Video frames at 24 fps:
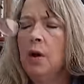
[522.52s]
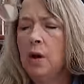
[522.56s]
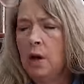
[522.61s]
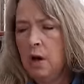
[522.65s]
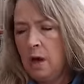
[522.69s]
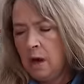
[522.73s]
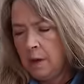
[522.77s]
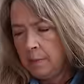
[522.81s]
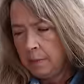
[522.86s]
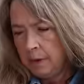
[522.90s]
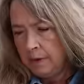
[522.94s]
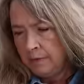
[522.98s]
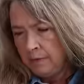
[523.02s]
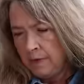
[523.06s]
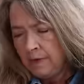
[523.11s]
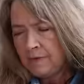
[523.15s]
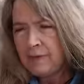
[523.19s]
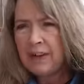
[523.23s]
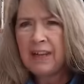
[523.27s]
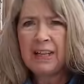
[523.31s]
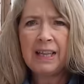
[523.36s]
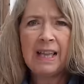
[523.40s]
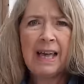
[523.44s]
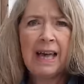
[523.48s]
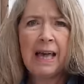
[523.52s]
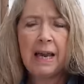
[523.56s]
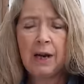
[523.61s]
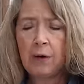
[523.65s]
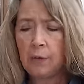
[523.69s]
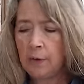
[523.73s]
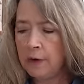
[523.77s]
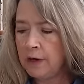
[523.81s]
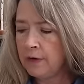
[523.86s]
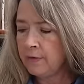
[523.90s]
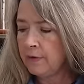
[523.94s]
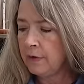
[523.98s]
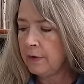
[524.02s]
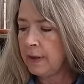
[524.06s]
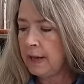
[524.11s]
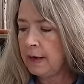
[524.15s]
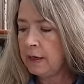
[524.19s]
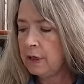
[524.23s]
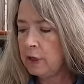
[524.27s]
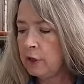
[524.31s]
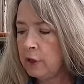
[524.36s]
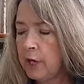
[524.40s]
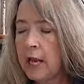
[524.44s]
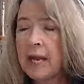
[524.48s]
um, if you have clay or whatever, they
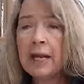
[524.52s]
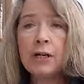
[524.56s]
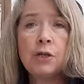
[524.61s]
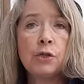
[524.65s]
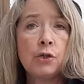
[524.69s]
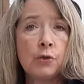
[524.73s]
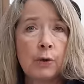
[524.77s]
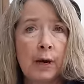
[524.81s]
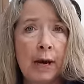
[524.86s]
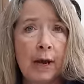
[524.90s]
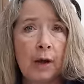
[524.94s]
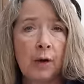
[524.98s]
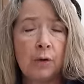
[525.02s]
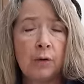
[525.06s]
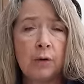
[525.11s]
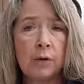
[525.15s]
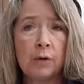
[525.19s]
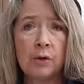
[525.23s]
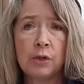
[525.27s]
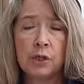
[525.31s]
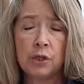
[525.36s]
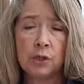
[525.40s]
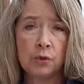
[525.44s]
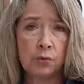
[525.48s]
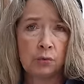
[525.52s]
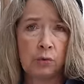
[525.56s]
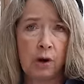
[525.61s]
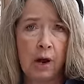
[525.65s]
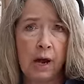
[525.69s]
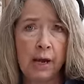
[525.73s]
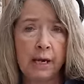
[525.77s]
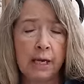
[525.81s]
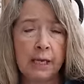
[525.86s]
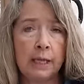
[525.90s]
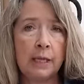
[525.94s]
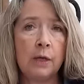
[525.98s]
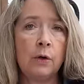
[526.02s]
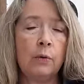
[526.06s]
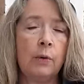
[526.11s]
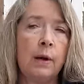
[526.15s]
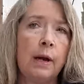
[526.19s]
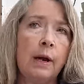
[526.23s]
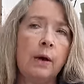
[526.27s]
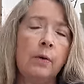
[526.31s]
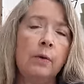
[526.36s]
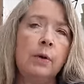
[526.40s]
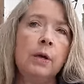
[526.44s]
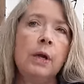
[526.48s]
can drown or just rot in the
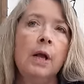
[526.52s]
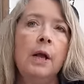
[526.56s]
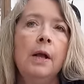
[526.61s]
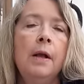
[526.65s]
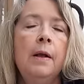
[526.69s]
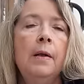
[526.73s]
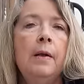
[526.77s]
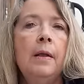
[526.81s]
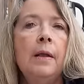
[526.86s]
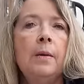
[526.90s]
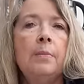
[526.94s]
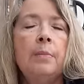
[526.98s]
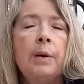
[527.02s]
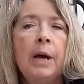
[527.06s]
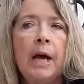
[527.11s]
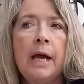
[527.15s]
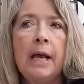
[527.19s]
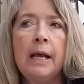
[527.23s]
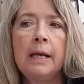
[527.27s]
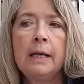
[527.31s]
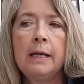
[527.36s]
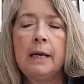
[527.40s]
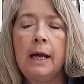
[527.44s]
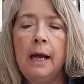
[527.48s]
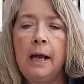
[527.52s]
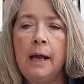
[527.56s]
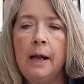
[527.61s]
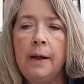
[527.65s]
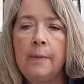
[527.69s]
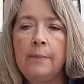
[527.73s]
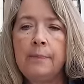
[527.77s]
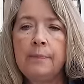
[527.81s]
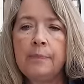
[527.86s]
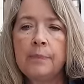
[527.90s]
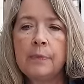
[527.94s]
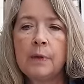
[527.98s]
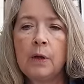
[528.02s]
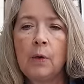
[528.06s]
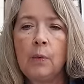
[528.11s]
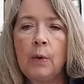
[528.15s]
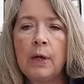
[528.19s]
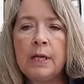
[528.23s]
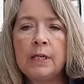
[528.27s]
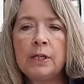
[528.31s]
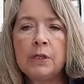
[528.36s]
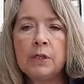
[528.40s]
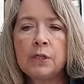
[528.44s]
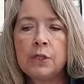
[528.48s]
ground. But um,
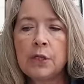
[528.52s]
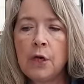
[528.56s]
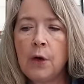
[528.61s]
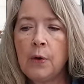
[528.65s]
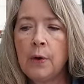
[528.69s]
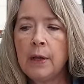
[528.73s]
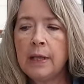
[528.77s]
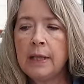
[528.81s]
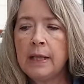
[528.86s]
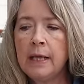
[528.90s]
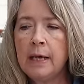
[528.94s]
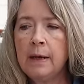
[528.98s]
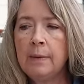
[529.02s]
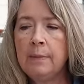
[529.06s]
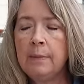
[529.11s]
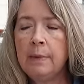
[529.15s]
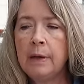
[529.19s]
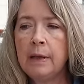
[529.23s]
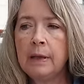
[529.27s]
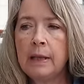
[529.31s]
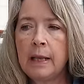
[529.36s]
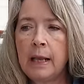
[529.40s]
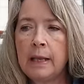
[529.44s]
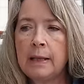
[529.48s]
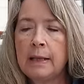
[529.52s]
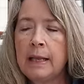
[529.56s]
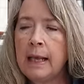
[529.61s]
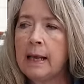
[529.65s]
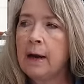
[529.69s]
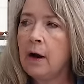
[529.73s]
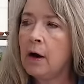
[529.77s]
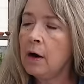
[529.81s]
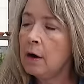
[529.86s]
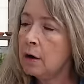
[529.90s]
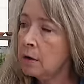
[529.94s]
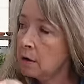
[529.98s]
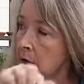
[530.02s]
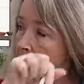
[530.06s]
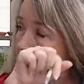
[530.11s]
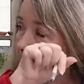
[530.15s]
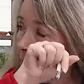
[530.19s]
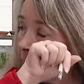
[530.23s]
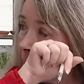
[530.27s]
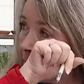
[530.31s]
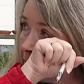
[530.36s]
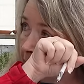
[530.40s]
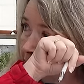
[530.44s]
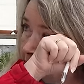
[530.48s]
winter sowing them, they, they are
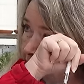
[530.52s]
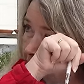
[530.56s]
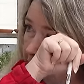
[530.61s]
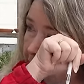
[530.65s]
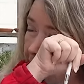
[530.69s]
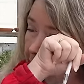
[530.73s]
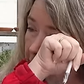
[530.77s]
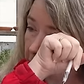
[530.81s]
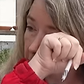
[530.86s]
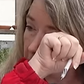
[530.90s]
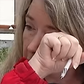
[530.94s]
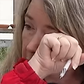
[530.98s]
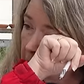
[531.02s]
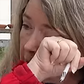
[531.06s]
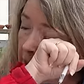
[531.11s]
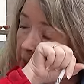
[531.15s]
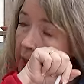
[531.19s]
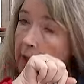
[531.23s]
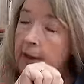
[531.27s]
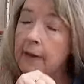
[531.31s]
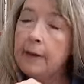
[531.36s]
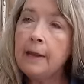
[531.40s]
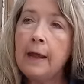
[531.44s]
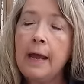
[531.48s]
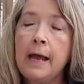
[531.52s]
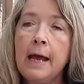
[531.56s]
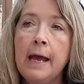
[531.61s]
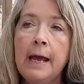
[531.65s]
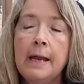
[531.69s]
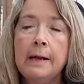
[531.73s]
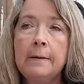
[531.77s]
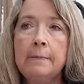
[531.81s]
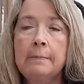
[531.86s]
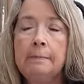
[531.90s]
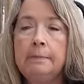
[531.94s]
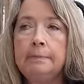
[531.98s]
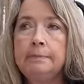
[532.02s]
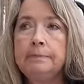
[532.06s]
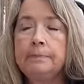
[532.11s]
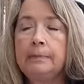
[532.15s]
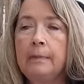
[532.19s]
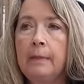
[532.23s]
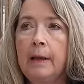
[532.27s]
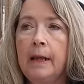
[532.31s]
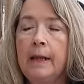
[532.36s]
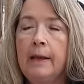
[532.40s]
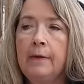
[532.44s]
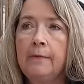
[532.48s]
a bit tougher than
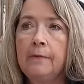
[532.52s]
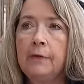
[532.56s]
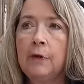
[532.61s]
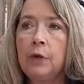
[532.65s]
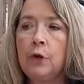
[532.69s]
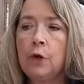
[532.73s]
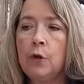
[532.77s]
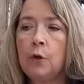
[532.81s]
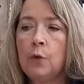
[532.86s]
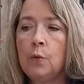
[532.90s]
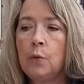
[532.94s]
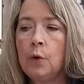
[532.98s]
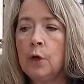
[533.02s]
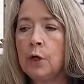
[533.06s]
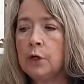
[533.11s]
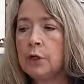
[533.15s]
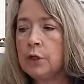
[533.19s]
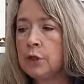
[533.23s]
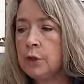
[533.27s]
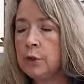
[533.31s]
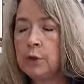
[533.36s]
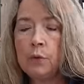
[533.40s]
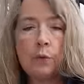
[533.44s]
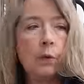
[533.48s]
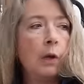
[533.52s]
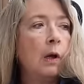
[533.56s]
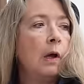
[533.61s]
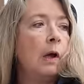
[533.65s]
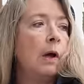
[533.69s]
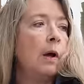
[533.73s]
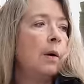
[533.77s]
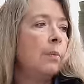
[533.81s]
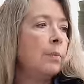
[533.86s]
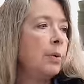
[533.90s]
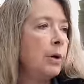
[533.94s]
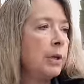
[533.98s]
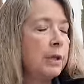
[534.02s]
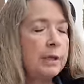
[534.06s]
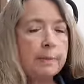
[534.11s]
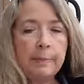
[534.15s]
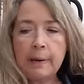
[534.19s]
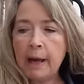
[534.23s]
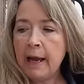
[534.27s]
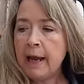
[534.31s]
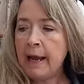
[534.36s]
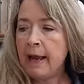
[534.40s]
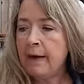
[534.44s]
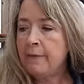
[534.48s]
if you were to put them.
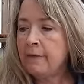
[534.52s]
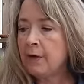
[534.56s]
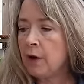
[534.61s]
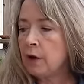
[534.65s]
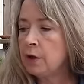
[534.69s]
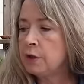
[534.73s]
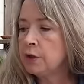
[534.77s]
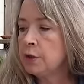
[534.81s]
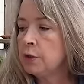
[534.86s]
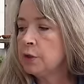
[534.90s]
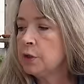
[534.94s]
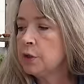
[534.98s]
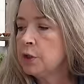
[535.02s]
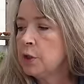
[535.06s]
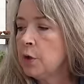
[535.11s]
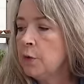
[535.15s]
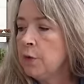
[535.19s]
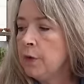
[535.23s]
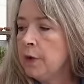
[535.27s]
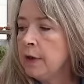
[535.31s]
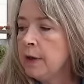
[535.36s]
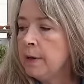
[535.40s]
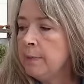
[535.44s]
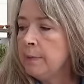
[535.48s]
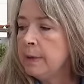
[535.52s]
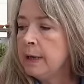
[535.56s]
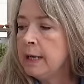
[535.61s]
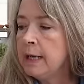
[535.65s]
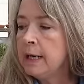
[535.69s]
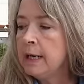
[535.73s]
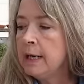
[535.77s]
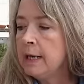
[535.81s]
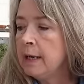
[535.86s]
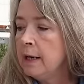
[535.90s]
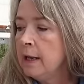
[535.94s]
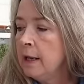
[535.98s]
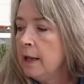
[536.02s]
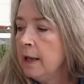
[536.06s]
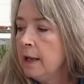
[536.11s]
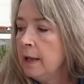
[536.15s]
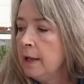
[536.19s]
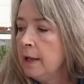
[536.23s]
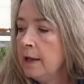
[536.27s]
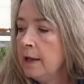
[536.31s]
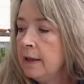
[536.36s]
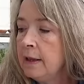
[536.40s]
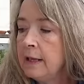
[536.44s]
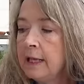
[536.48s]
I have also sown them in
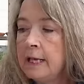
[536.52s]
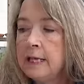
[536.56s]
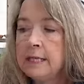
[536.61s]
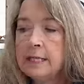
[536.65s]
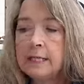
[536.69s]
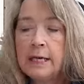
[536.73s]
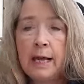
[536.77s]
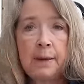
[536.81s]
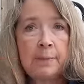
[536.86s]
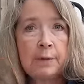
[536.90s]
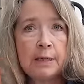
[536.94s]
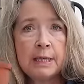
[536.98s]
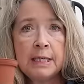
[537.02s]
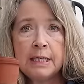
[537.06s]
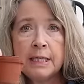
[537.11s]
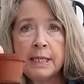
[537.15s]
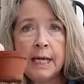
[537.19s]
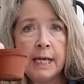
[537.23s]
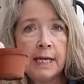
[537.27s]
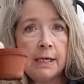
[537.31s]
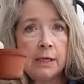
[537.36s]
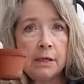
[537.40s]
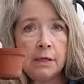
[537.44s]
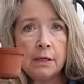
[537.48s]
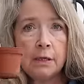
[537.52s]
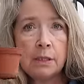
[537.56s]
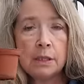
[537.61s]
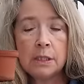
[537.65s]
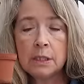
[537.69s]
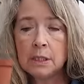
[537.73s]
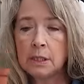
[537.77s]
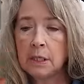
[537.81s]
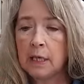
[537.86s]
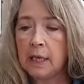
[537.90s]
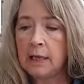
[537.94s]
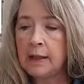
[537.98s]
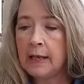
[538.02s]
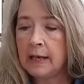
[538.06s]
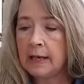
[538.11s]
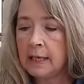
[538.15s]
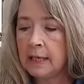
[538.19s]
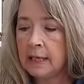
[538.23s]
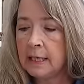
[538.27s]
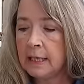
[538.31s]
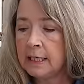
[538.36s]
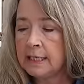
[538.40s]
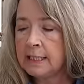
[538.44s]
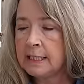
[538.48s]
these type containers. They,
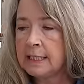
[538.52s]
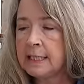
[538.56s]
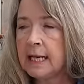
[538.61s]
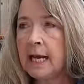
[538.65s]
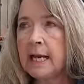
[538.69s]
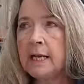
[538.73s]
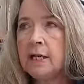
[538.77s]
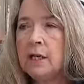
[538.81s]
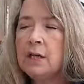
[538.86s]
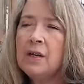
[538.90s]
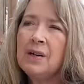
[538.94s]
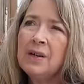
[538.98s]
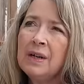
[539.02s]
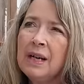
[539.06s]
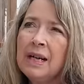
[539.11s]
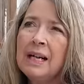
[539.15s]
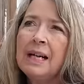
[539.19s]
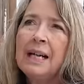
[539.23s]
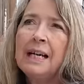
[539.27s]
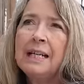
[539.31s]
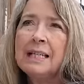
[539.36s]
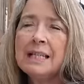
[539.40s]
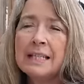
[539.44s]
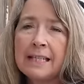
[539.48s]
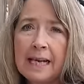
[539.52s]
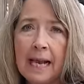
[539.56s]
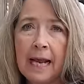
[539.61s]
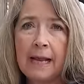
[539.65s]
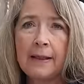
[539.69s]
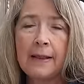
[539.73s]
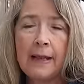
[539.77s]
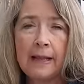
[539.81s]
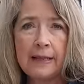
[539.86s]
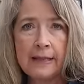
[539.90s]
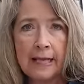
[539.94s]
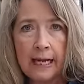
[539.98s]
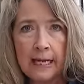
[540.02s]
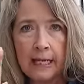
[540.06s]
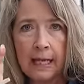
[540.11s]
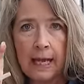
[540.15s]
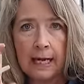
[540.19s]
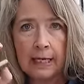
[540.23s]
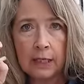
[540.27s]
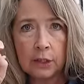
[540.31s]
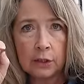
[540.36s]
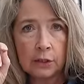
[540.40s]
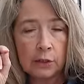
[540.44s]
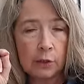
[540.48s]
it's said it is said that they
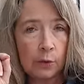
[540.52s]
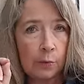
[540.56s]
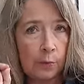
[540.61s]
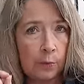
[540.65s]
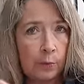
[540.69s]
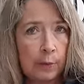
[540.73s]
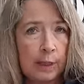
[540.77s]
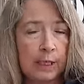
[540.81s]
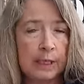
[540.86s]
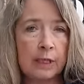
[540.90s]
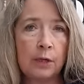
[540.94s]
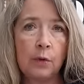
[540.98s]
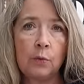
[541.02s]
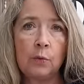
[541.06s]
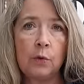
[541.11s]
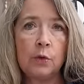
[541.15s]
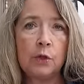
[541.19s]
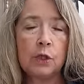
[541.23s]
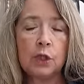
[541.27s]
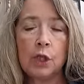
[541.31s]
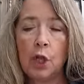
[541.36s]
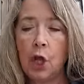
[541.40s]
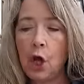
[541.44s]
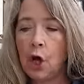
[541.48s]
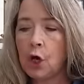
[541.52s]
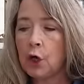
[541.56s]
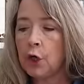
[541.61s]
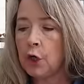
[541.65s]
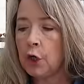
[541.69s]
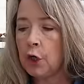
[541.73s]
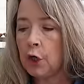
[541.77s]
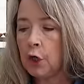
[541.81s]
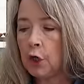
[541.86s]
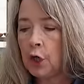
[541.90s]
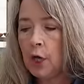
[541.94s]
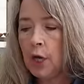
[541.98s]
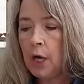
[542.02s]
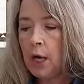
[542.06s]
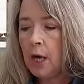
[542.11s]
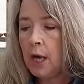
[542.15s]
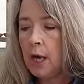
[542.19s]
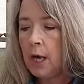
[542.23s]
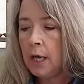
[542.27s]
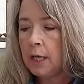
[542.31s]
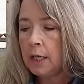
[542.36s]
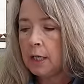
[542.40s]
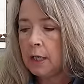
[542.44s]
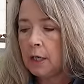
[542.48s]
like to get their roots longer
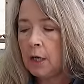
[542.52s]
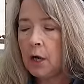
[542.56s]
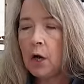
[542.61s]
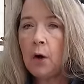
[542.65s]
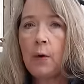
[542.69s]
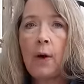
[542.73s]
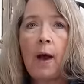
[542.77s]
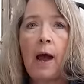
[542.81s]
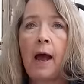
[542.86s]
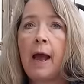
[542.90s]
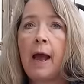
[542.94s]
you know,